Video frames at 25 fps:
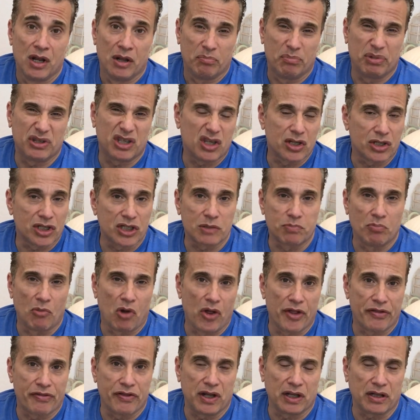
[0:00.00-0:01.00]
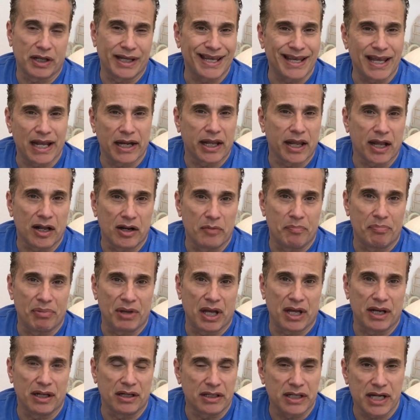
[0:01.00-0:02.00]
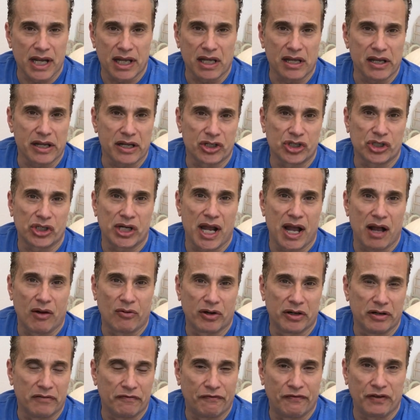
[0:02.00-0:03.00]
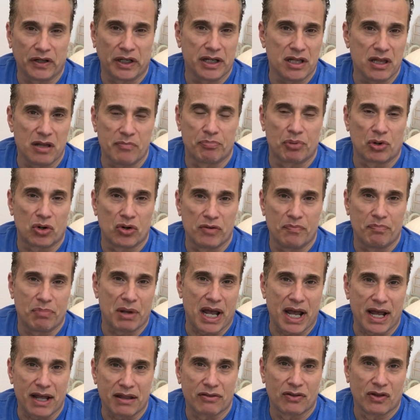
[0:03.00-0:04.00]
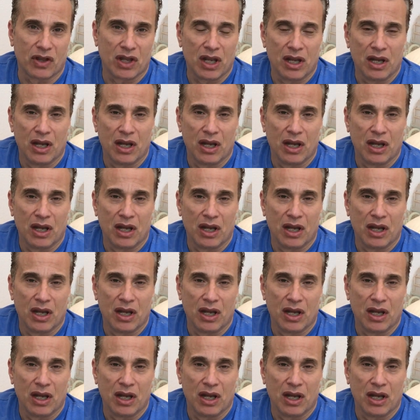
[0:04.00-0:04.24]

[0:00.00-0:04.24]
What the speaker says: But the small thing, like getting out of bed and taking a shower and filling the bird bath,